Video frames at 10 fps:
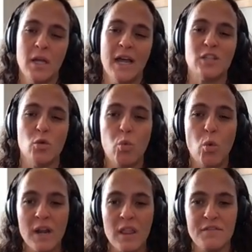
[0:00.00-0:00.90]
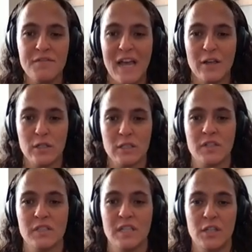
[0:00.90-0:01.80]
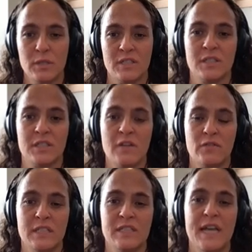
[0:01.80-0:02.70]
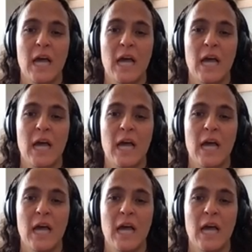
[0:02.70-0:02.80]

And so one of the values of continuous discovery is it